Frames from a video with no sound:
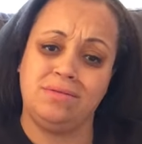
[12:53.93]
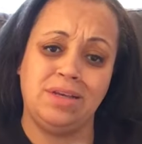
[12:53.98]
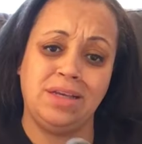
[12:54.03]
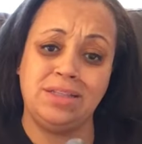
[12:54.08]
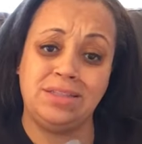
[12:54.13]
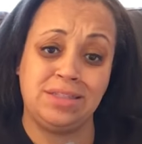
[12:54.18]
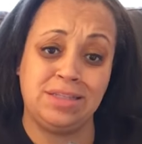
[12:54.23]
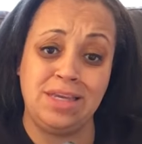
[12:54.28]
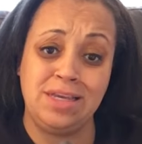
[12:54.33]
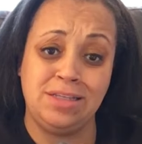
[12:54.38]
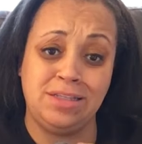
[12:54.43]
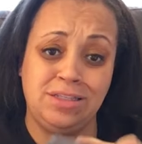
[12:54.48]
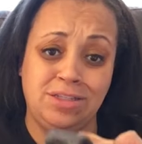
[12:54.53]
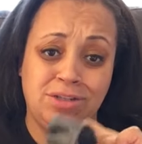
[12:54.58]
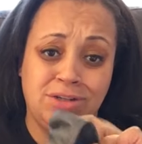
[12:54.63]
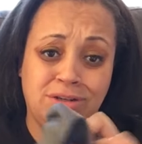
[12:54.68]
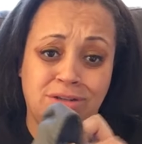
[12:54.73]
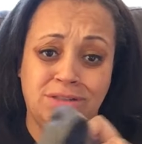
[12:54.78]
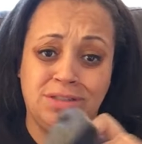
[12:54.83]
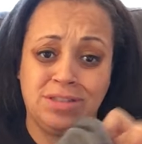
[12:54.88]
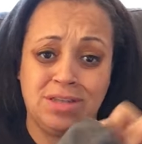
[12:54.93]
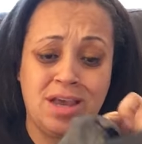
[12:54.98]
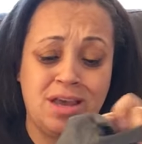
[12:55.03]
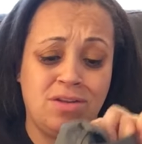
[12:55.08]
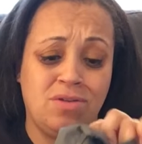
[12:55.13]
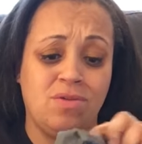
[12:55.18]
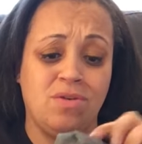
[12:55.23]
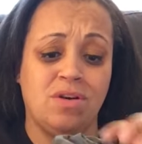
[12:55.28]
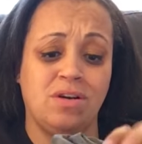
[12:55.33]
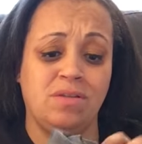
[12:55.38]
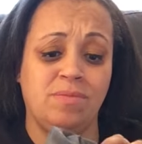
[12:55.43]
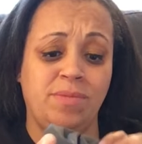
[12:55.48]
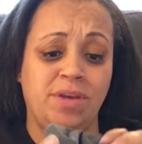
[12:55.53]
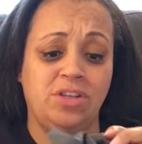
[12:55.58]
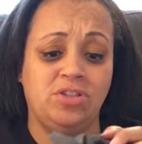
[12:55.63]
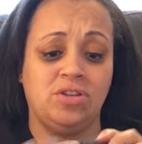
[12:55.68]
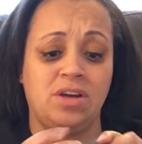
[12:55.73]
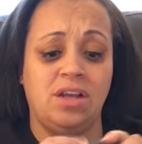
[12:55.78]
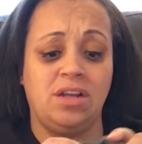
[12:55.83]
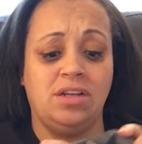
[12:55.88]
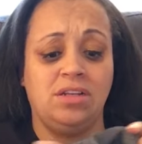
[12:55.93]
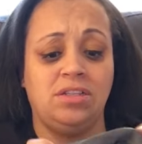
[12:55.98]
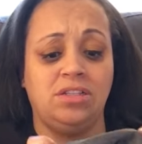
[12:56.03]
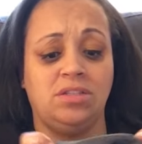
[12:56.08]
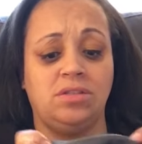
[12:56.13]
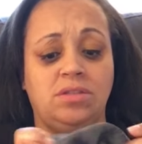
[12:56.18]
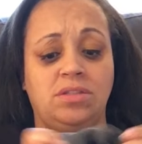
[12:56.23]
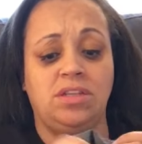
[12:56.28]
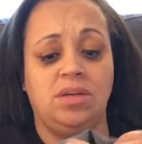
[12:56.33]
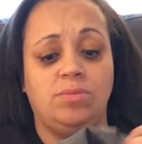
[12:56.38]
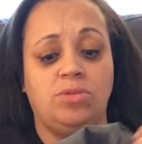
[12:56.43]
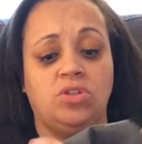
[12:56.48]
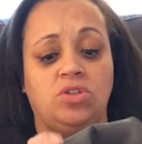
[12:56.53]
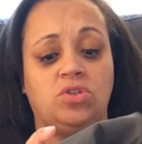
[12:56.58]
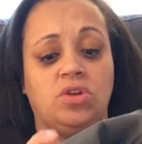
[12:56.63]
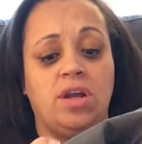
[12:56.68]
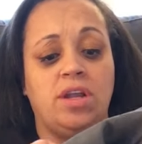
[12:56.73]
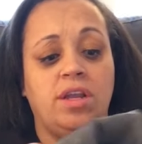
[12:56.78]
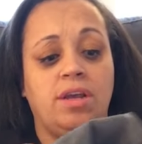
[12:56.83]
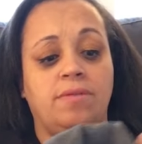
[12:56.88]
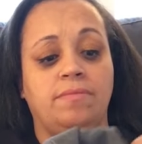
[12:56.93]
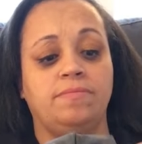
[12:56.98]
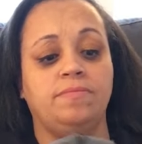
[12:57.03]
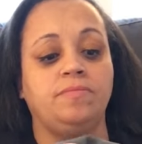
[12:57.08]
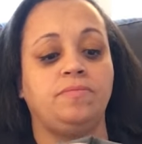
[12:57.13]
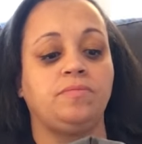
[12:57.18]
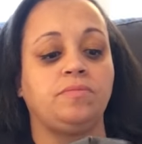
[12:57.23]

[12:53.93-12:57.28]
It's easier. It's kind of hard of me trying to demonstrate it.